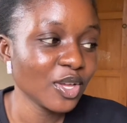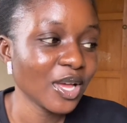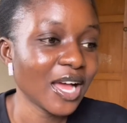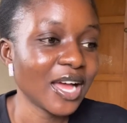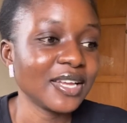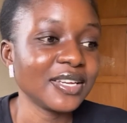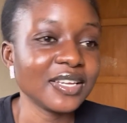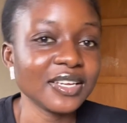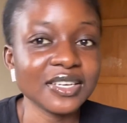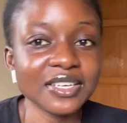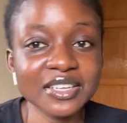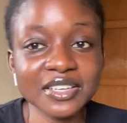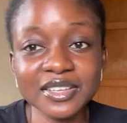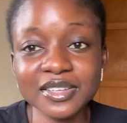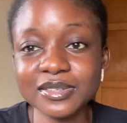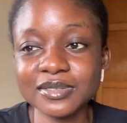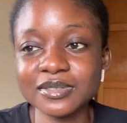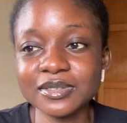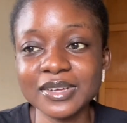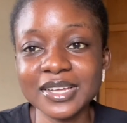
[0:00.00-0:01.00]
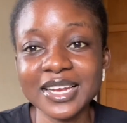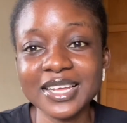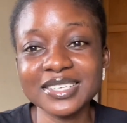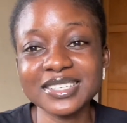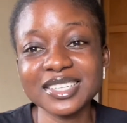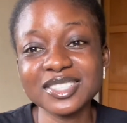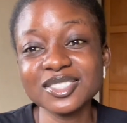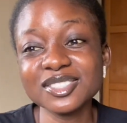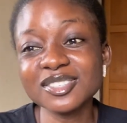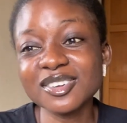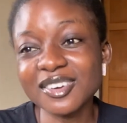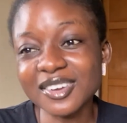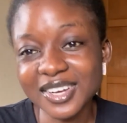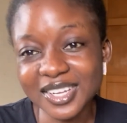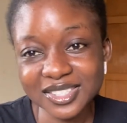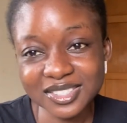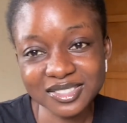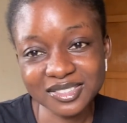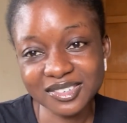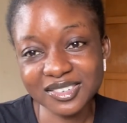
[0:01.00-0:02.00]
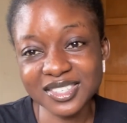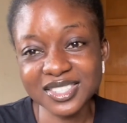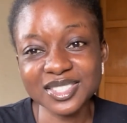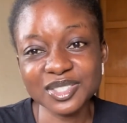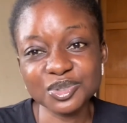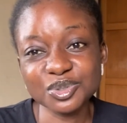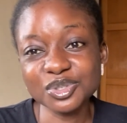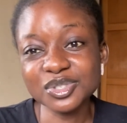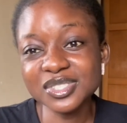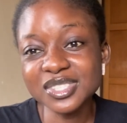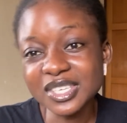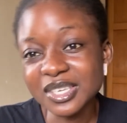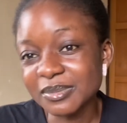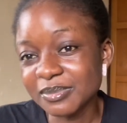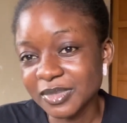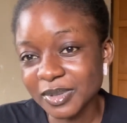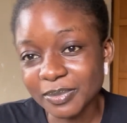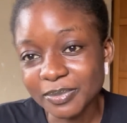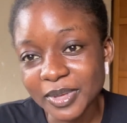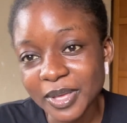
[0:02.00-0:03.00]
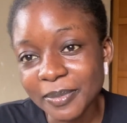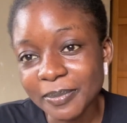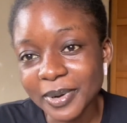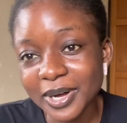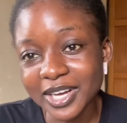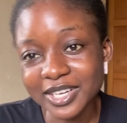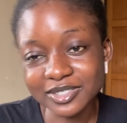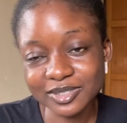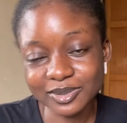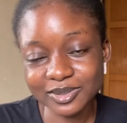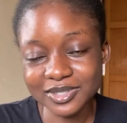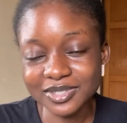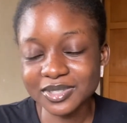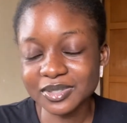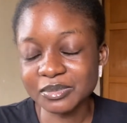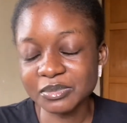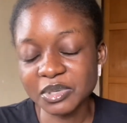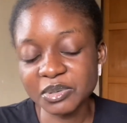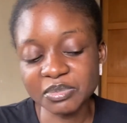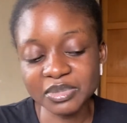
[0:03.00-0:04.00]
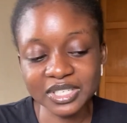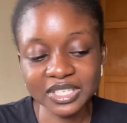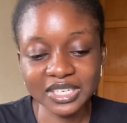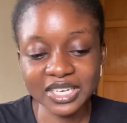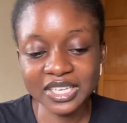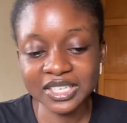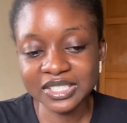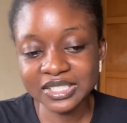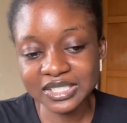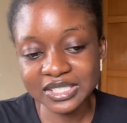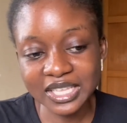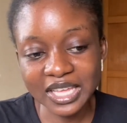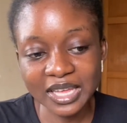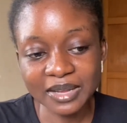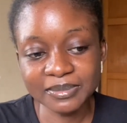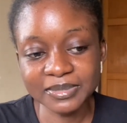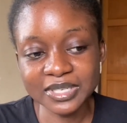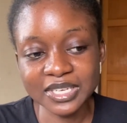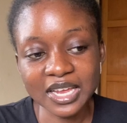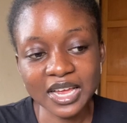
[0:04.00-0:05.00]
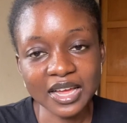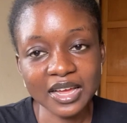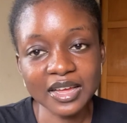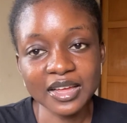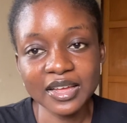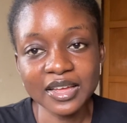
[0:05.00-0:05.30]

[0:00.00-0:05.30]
And then they're just collecting, honestly, just keep the papers until maybe next time they're